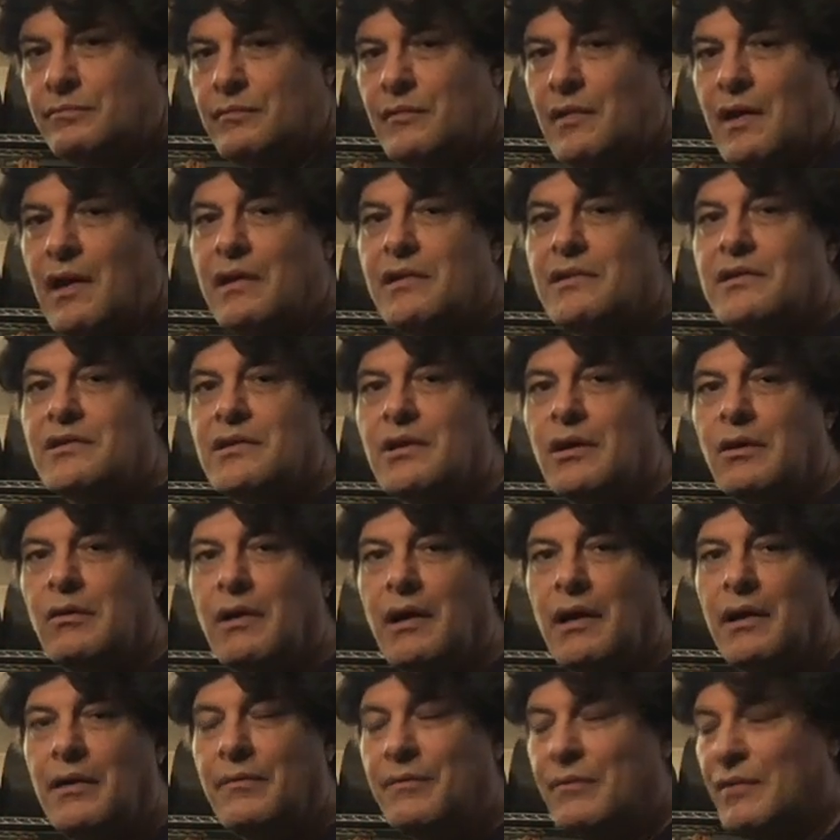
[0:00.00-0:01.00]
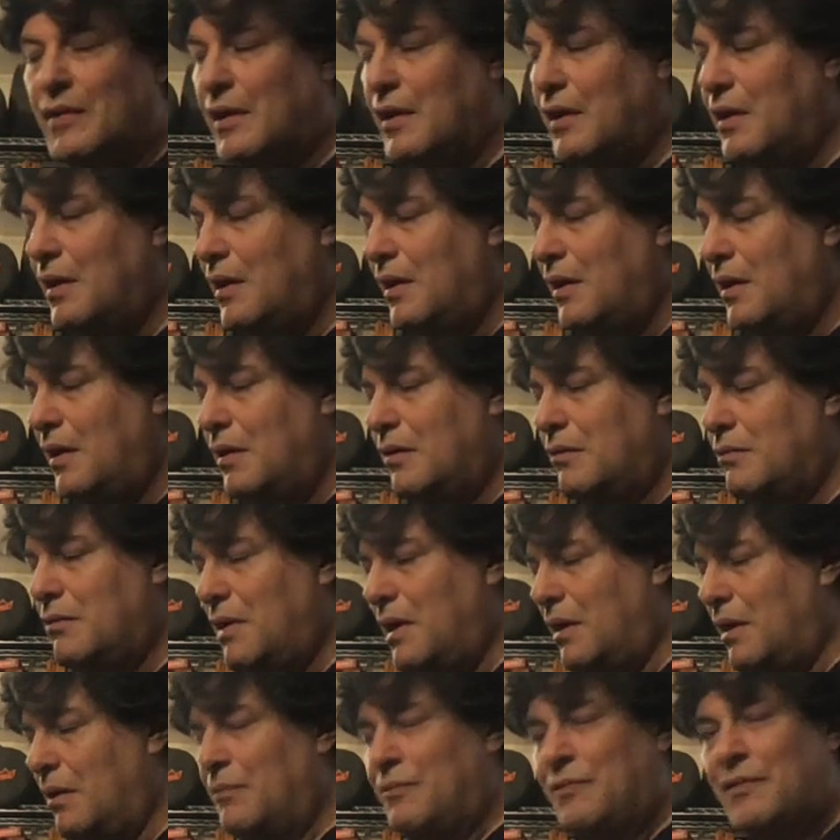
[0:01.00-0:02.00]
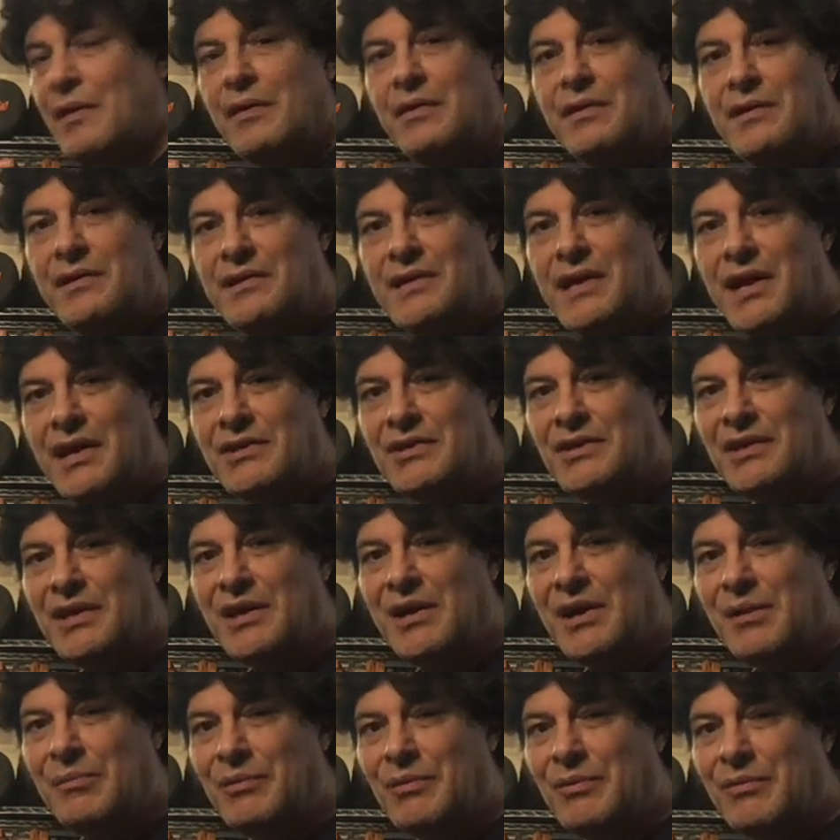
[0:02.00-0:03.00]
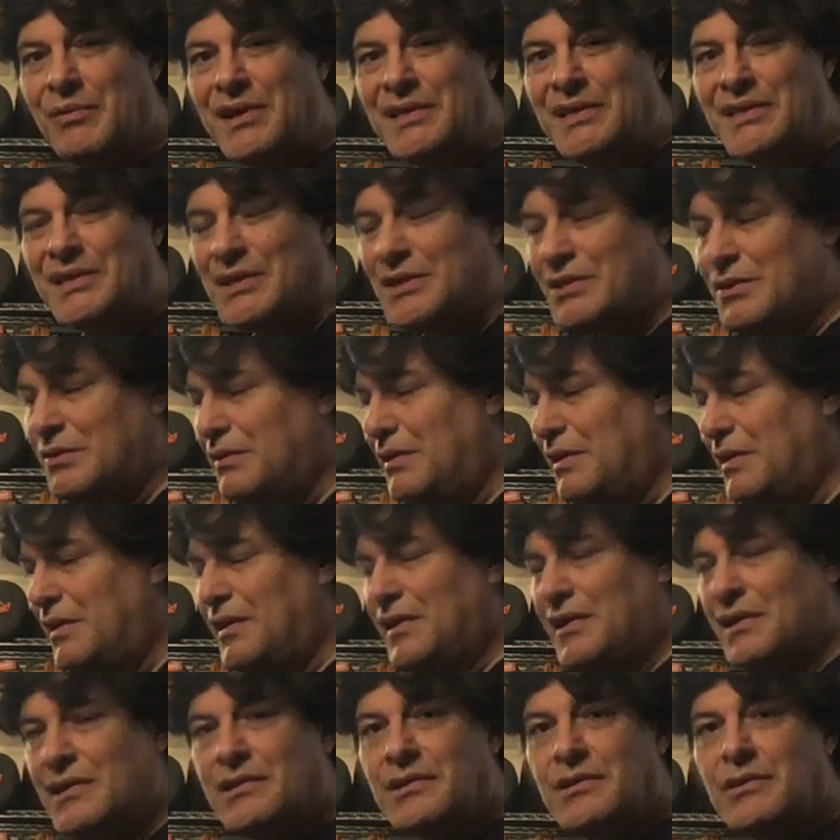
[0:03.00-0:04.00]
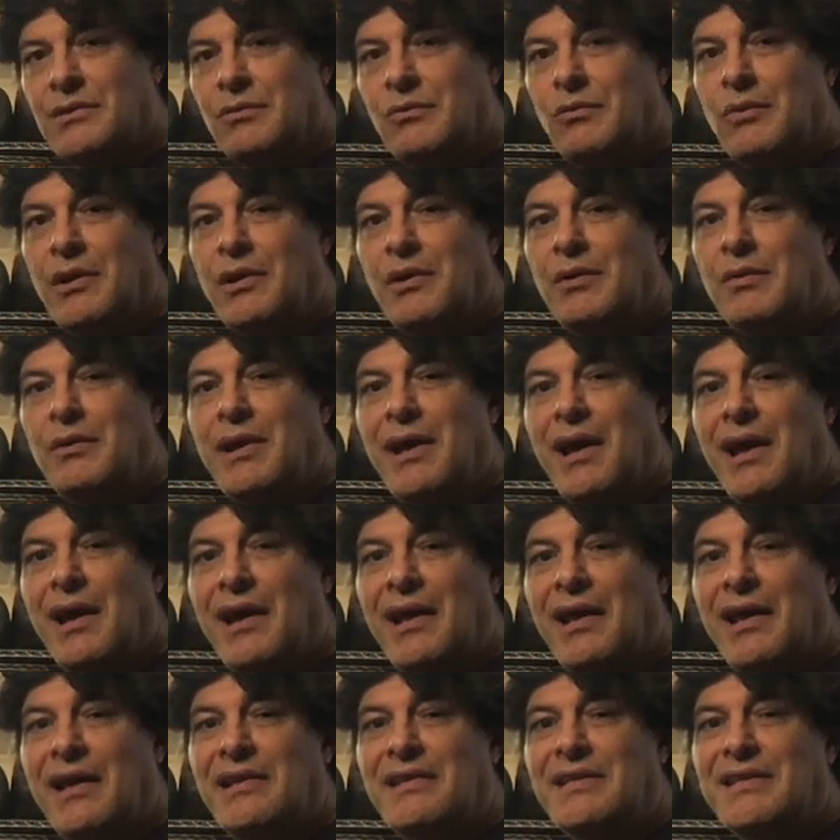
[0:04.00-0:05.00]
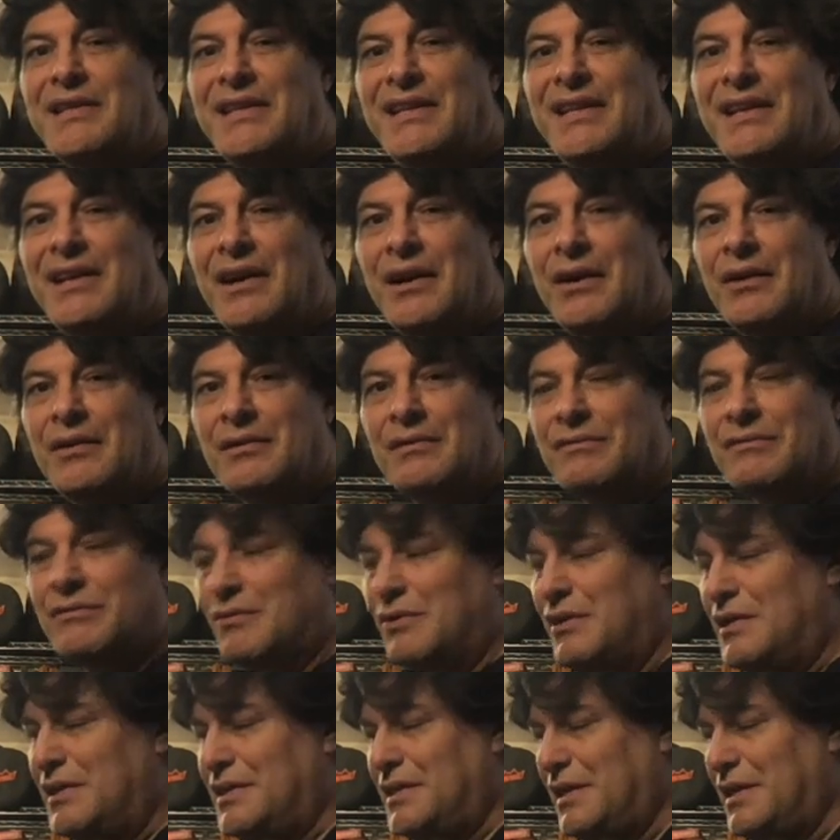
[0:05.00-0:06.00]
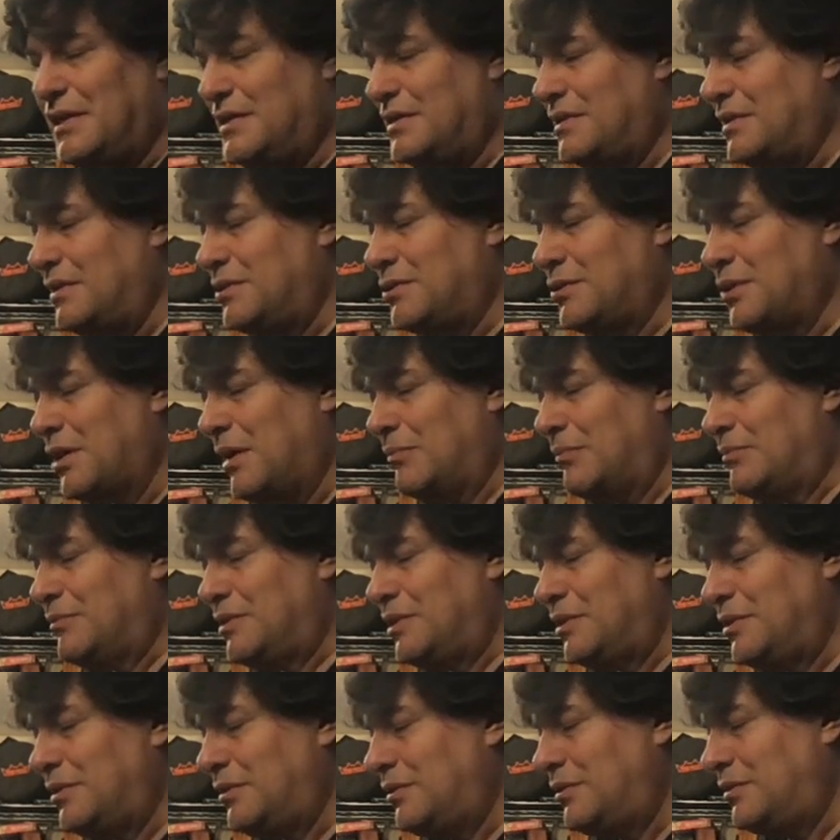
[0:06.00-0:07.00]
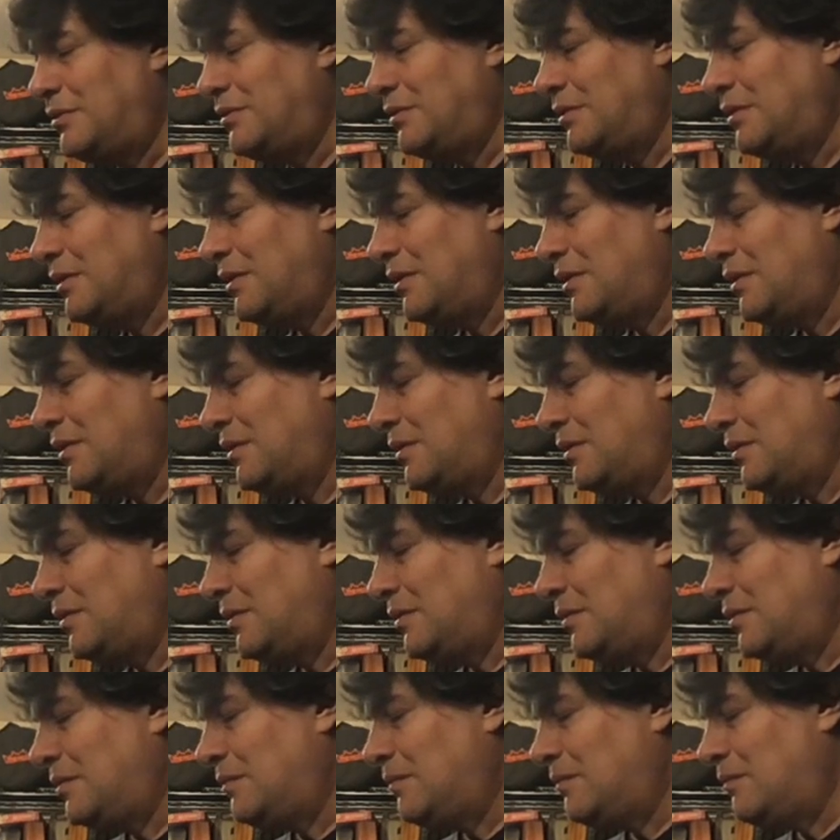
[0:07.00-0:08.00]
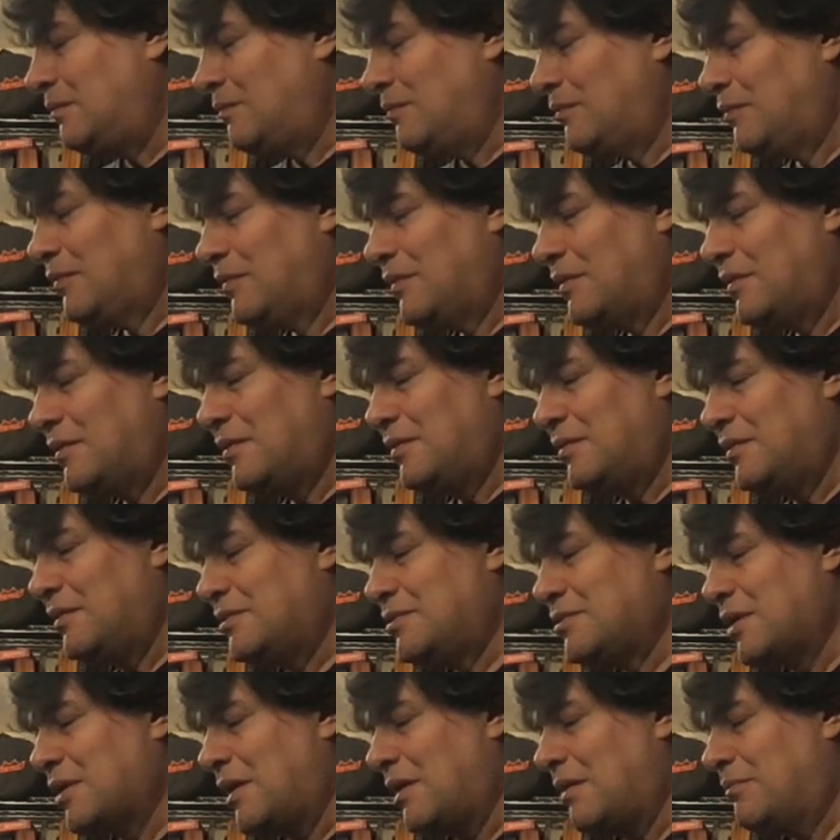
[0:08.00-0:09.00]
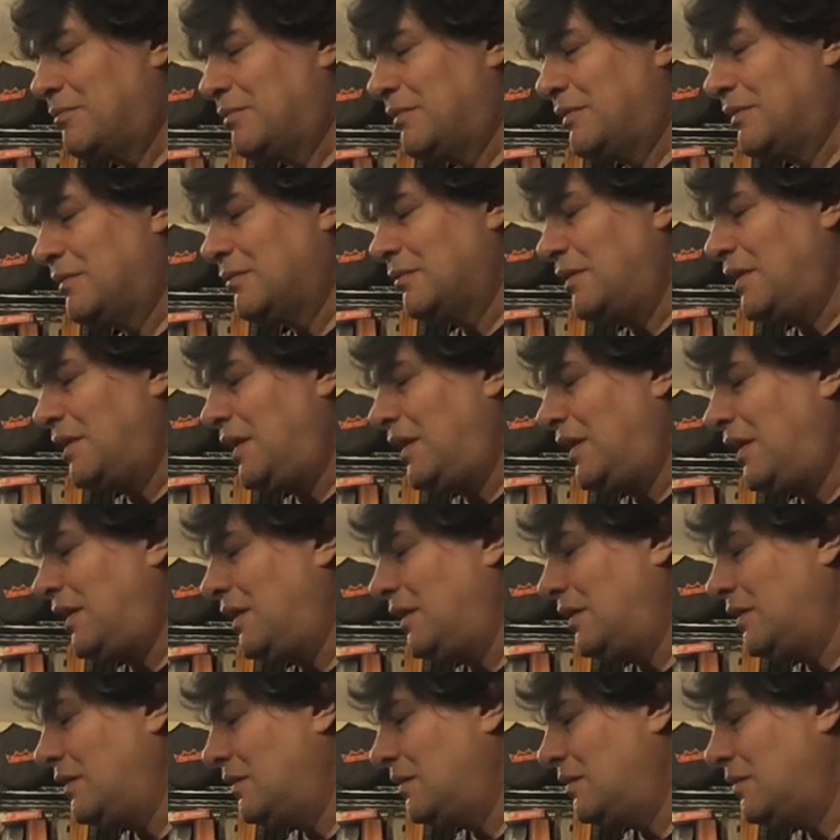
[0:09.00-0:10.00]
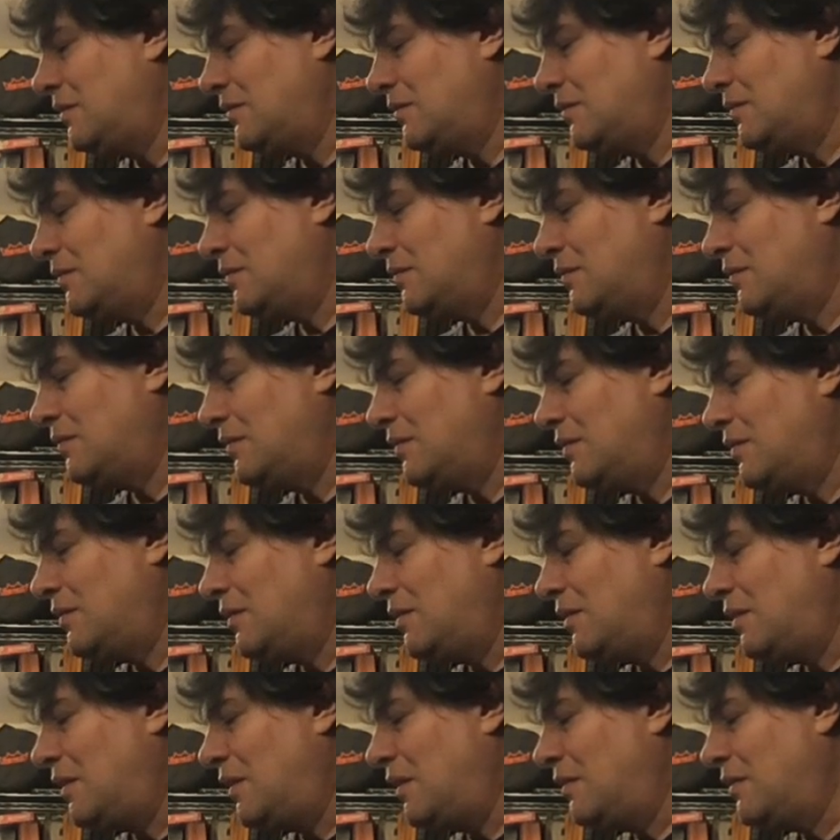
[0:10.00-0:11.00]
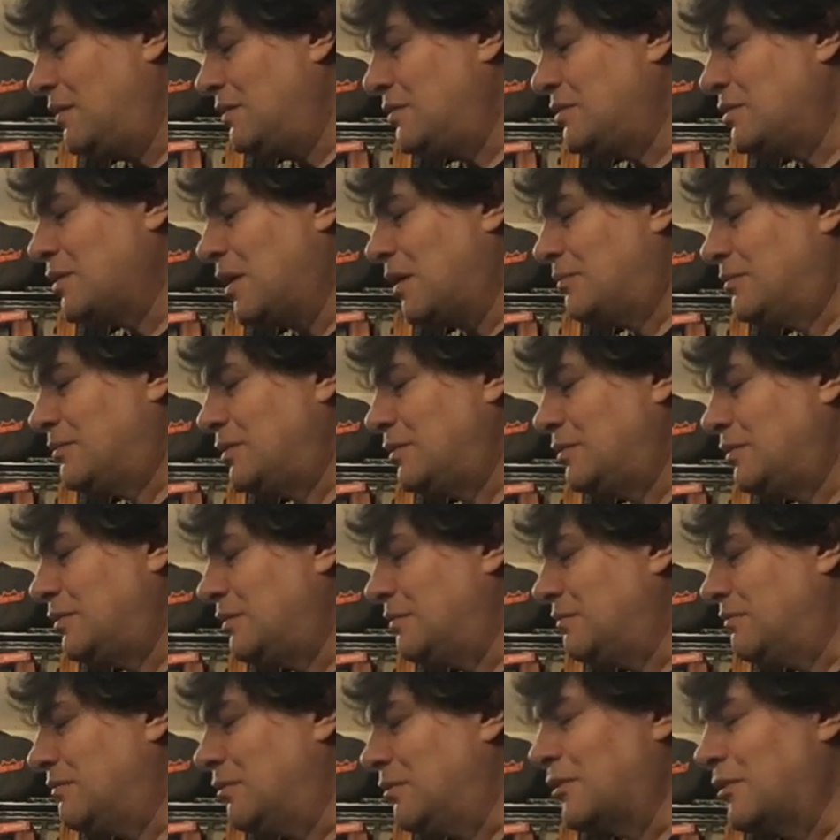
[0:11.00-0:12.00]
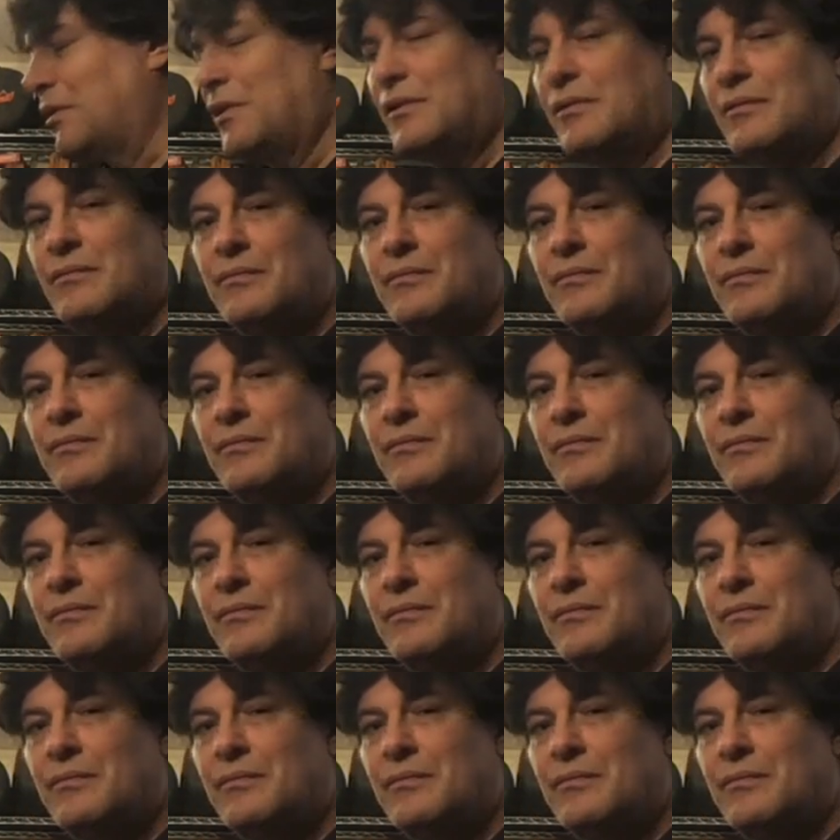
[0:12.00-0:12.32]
And so on. Well, there's actually a couple of ways of doing this when you get into the other voicings, the drop 2, the drop 3, and the drop 2 and 4.